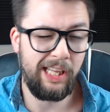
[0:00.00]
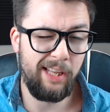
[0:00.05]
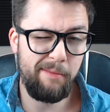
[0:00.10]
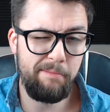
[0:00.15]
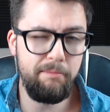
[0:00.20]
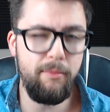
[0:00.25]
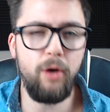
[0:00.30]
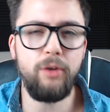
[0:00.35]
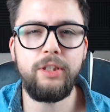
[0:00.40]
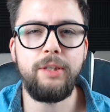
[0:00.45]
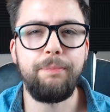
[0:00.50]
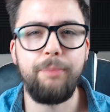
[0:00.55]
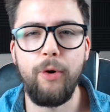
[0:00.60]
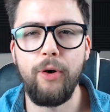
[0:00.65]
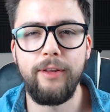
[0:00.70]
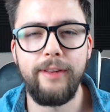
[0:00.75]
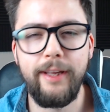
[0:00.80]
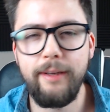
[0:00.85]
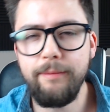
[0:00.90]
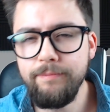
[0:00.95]
Most
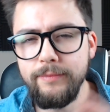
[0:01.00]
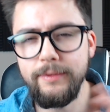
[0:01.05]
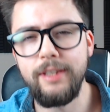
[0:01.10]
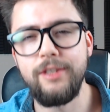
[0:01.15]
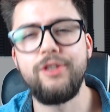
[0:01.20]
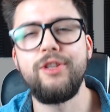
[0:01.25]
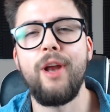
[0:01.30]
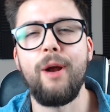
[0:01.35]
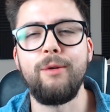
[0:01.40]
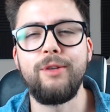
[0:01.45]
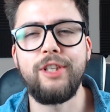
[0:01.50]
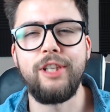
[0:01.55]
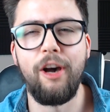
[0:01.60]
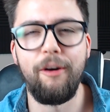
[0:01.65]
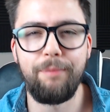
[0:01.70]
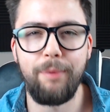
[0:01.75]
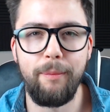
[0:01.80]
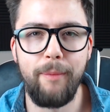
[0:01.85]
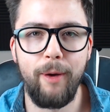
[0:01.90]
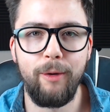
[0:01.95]
importantly, there's no
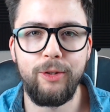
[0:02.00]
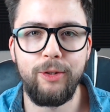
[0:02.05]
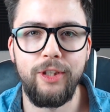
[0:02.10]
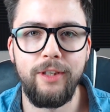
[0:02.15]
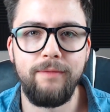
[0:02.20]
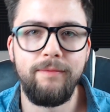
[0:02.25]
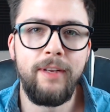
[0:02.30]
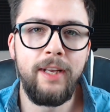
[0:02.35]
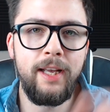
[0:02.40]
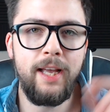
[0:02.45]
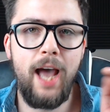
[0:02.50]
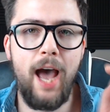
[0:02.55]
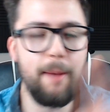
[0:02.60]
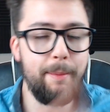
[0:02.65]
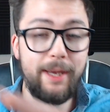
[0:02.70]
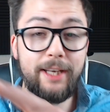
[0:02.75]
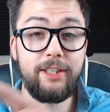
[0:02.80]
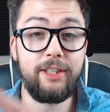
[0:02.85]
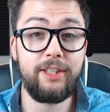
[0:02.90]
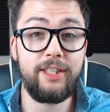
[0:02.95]
self-promotion.
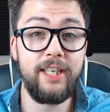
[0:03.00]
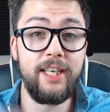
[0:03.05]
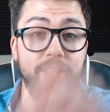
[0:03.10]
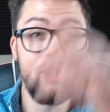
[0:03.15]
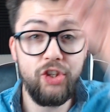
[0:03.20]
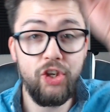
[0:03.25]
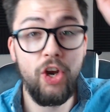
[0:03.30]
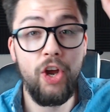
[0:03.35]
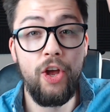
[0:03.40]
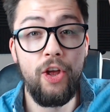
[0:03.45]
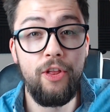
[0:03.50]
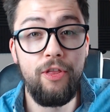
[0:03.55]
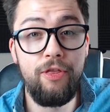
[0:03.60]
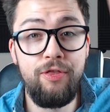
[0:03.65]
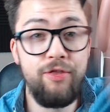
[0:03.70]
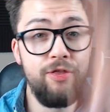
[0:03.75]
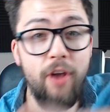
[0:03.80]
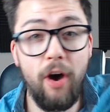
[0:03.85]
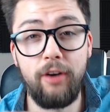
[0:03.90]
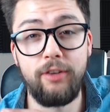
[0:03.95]
I'm here to teach,
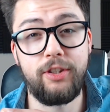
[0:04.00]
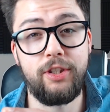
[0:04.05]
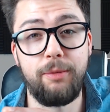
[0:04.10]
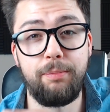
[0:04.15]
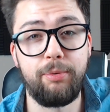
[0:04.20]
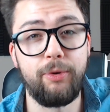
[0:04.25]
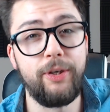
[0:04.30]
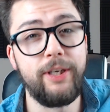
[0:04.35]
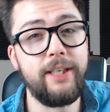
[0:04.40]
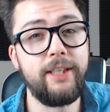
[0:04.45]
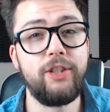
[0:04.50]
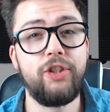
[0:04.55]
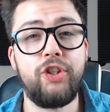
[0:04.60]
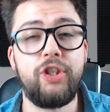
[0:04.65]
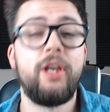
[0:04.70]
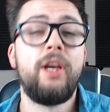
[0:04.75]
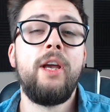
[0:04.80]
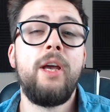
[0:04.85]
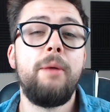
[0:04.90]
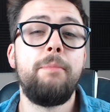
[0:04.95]
not to
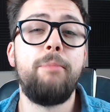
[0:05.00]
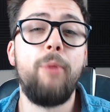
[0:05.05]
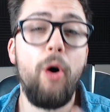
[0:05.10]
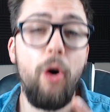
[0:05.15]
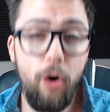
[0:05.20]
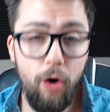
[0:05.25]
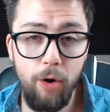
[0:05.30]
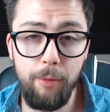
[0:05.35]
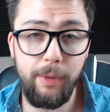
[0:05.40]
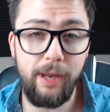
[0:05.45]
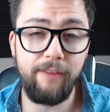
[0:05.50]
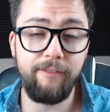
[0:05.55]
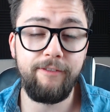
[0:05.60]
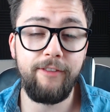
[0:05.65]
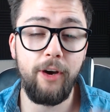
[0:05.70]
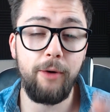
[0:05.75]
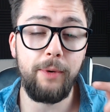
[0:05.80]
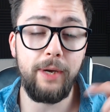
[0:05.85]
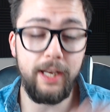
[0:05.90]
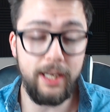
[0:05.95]
preach. But all my
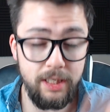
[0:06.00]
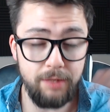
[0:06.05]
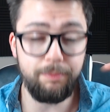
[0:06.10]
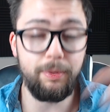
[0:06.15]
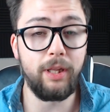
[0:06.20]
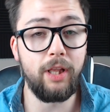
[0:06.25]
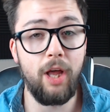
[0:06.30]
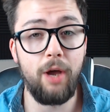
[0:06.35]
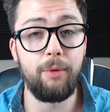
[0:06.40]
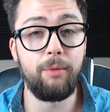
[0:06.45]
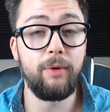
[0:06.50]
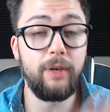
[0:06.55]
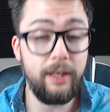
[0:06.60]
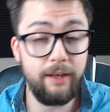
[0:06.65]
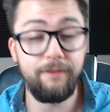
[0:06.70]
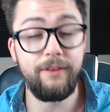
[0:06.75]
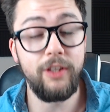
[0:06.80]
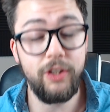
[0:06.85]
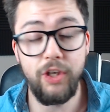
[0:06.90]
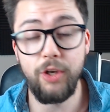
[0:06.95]
info is below
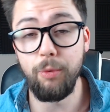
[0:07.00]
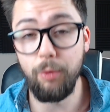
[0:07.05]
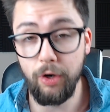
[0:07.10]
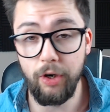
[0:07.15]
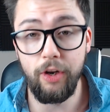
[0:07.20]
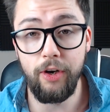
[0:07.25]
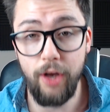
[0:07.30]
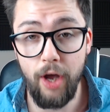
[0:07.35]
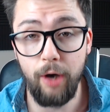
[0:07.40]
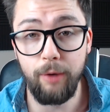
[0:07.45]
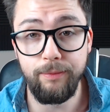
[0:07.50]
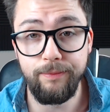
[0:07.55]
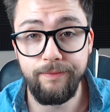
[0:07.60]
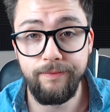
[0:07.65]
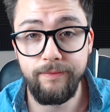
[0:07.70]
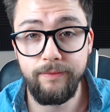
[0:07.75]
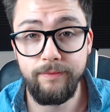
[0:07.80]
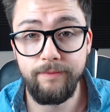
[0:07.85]
if you do want to know.